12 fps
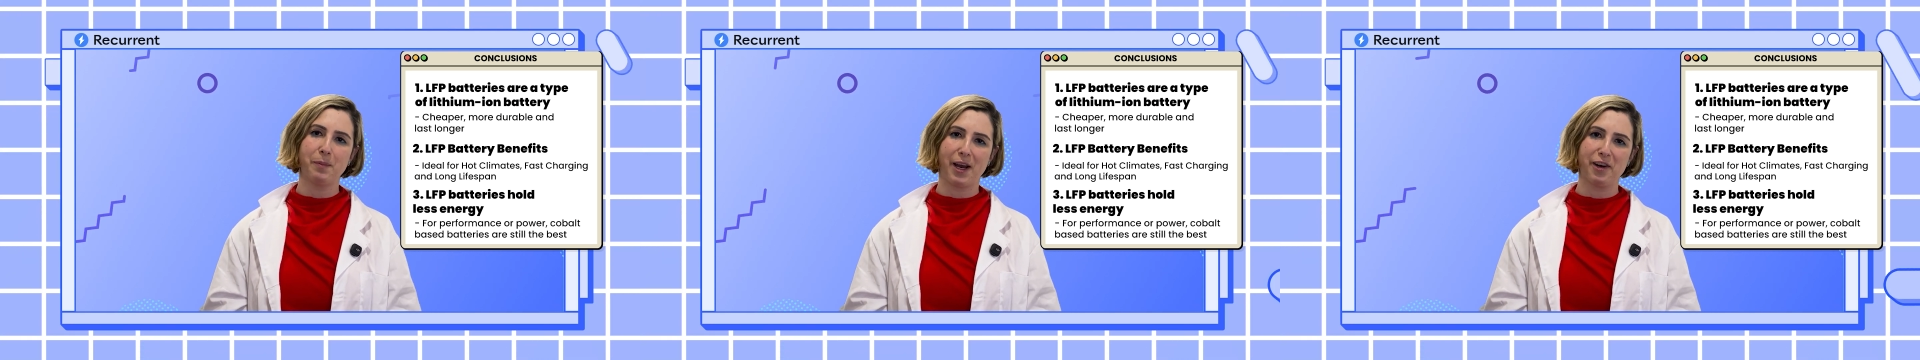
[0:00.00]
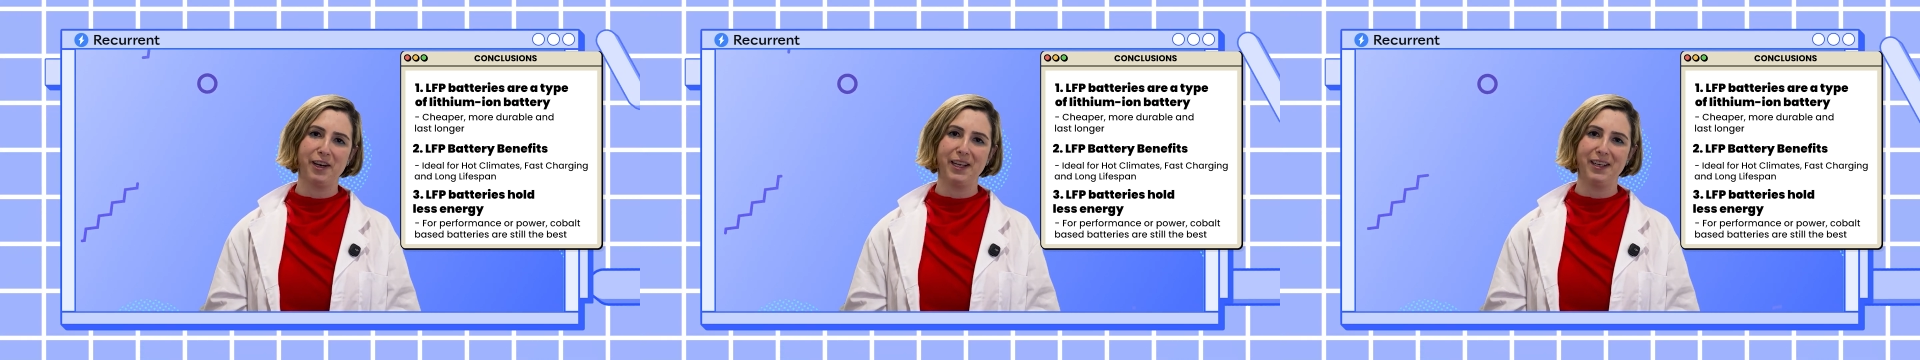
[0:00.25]

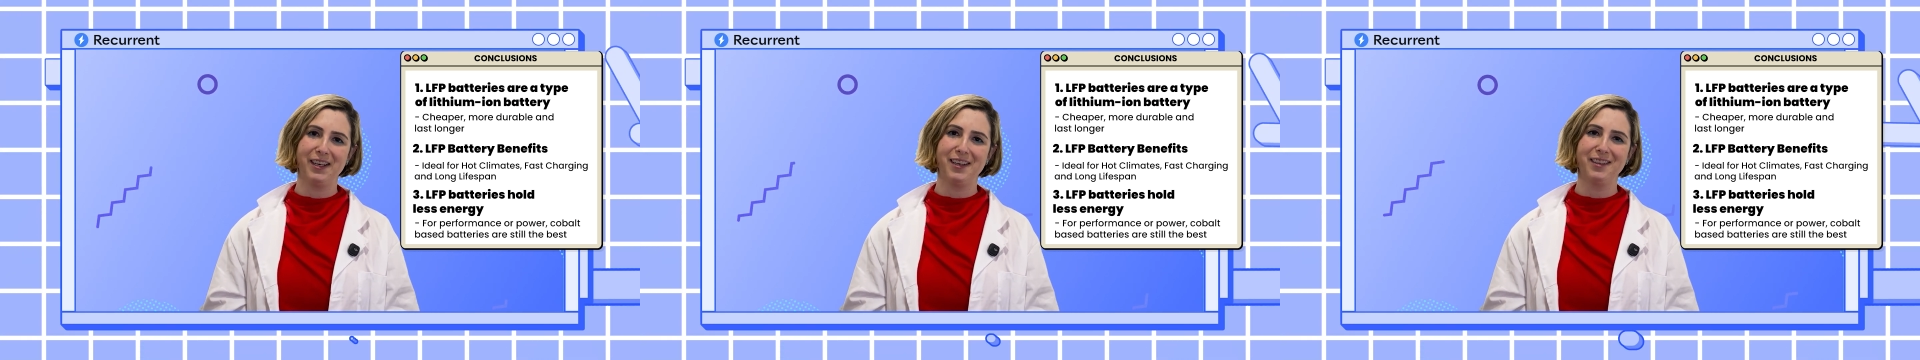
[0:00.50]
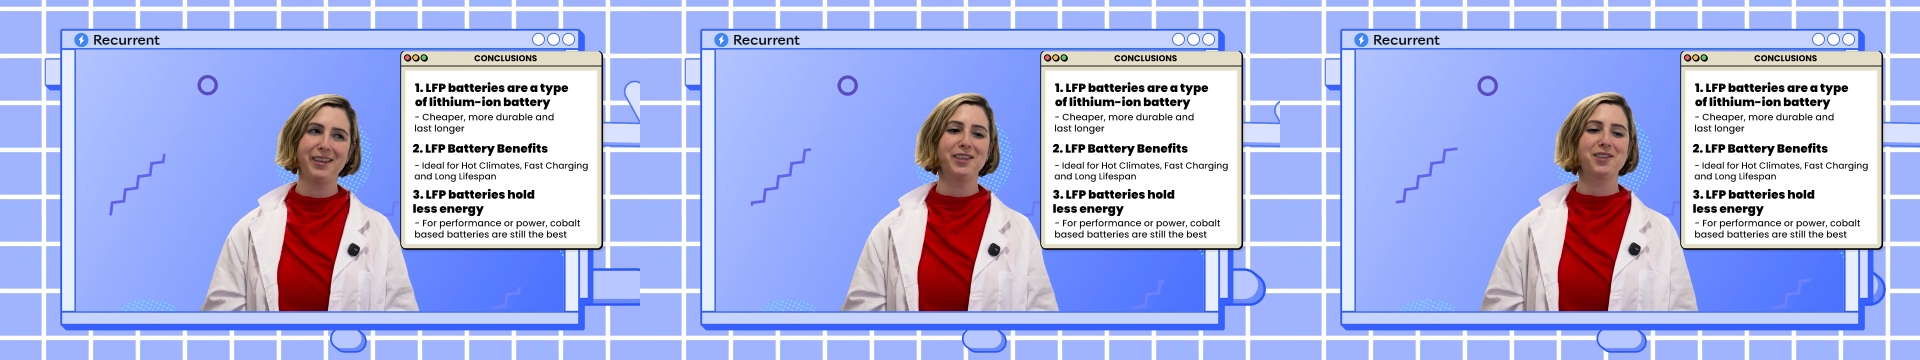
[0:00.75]
battery in it,
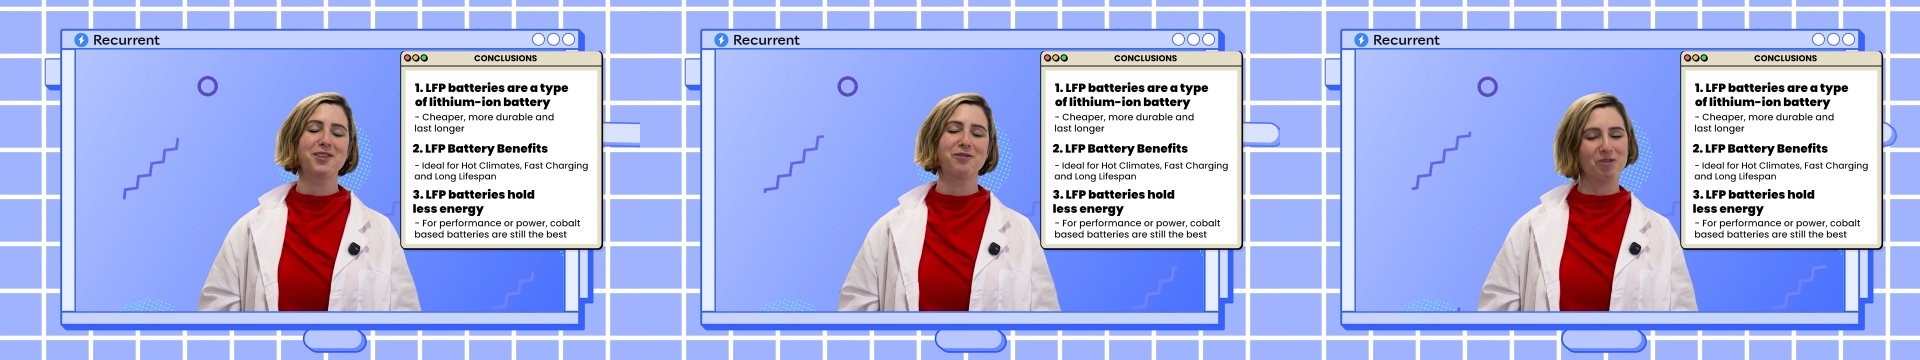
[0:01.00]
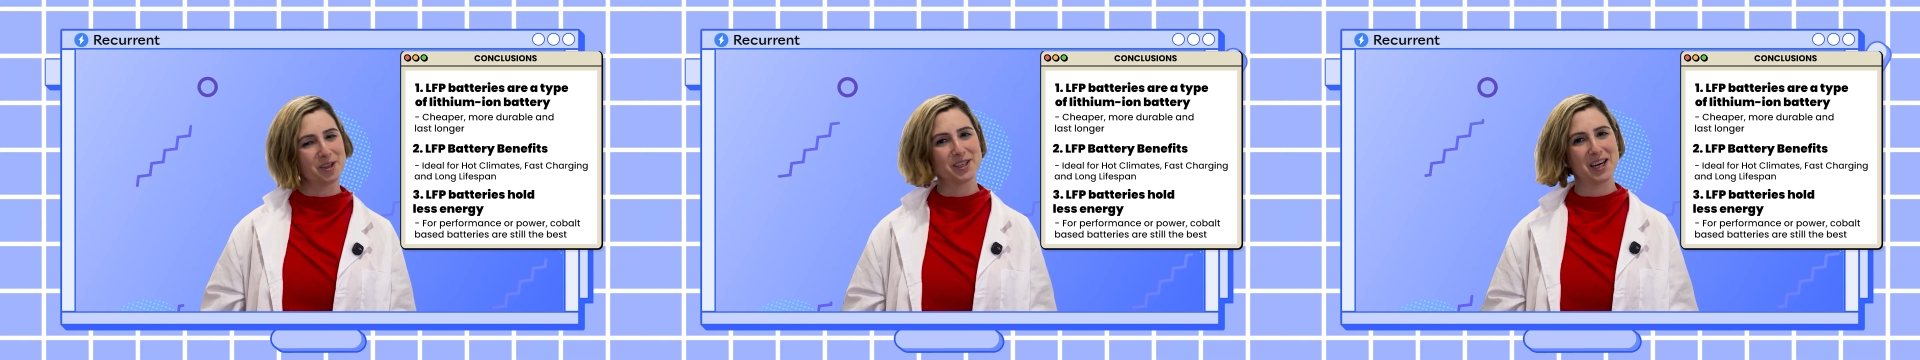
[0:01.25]
at least
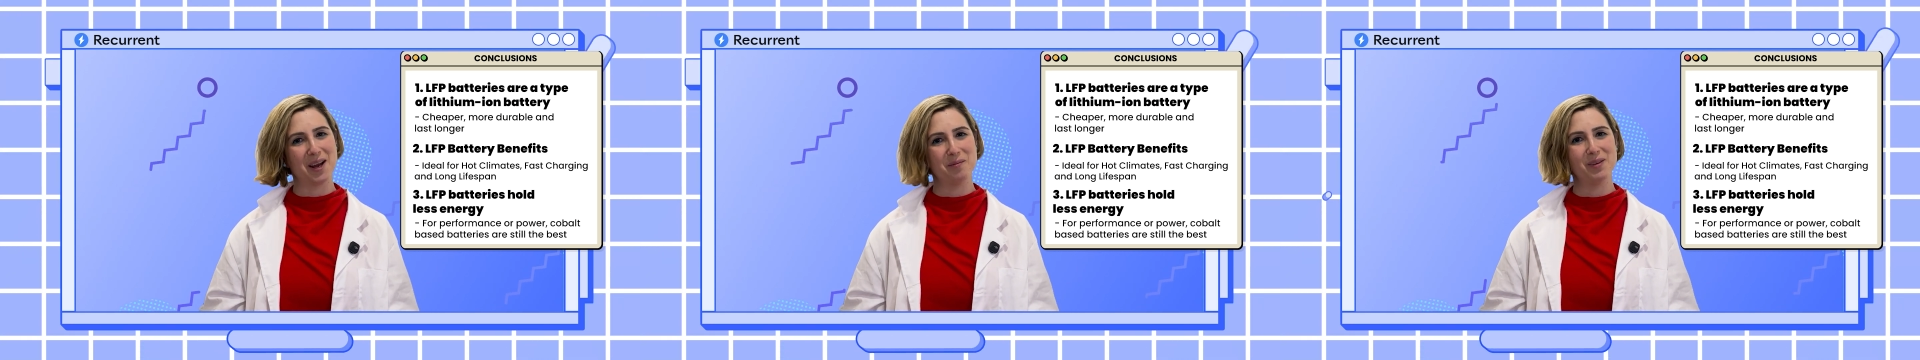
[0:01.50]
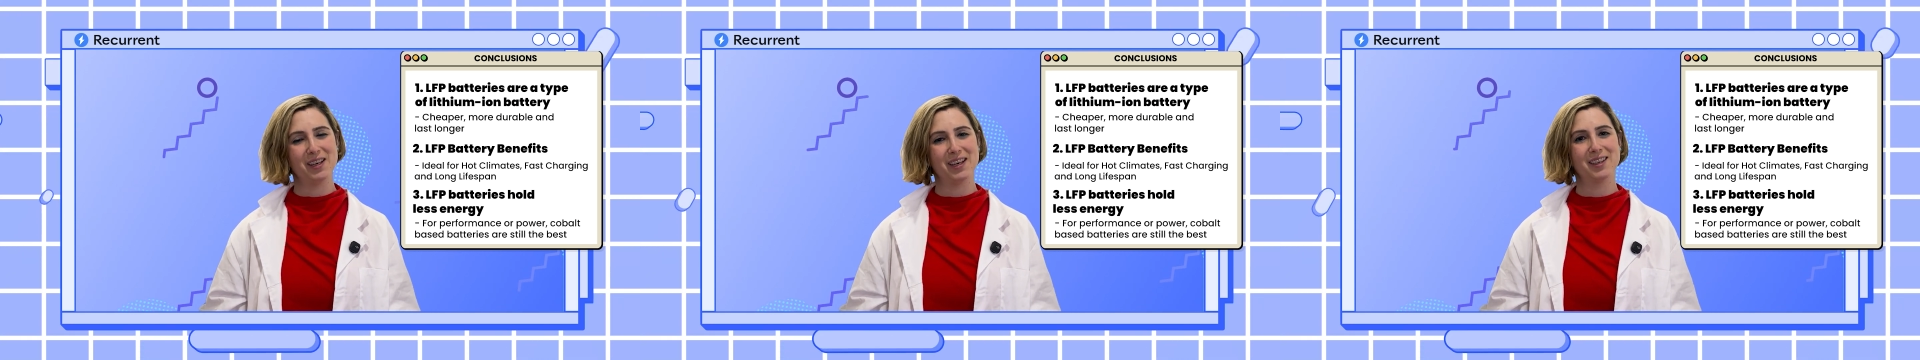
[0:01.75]
for the time
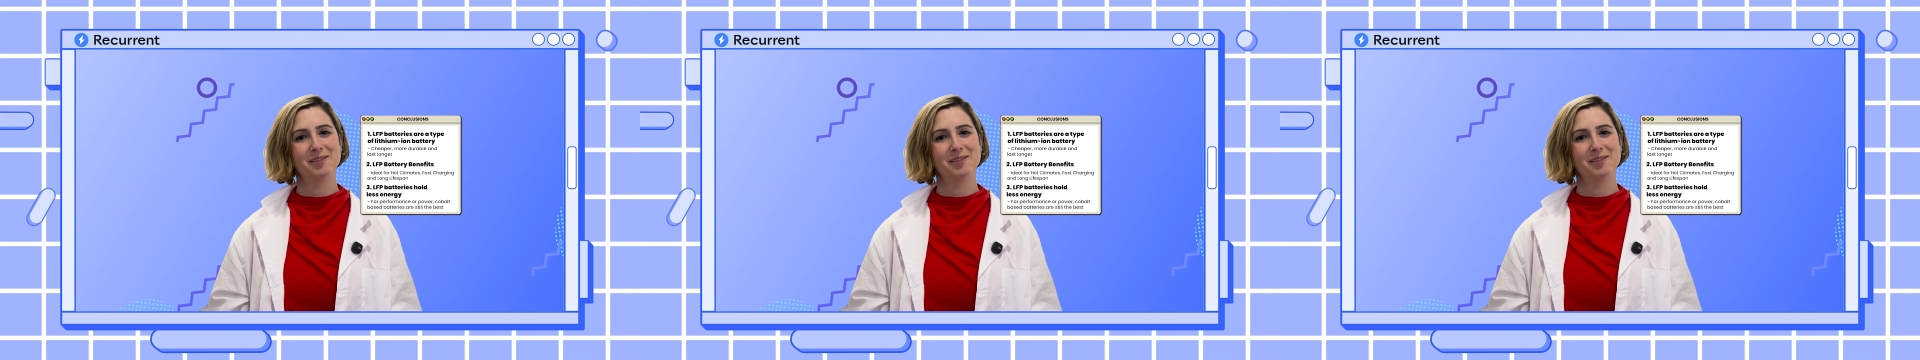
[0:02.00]
being.